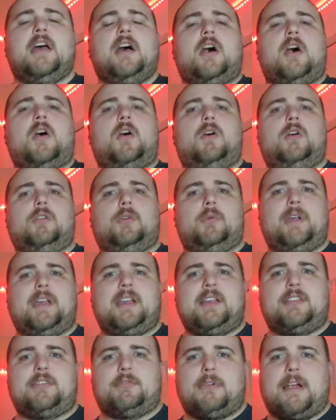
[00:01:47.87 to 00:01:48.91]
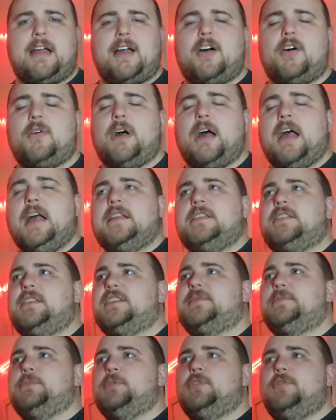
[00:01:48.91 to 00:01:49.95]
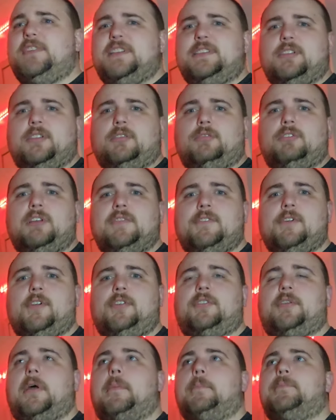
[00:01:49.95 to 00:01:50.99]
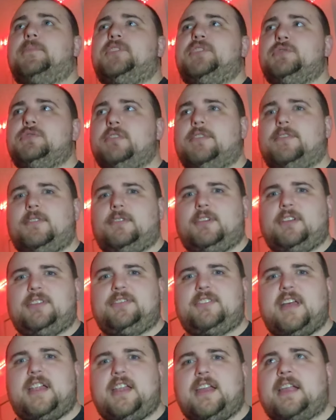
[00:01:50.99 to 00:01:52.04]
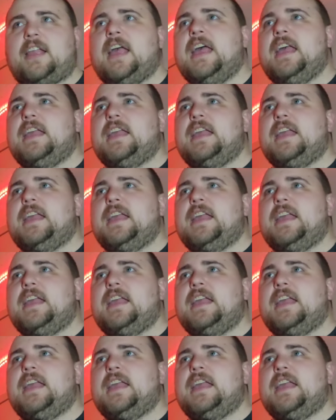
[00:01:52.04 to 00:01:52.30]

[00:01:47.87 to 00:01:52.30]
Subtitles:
all the way throughout, this movie delivers a beautiful aesthetic.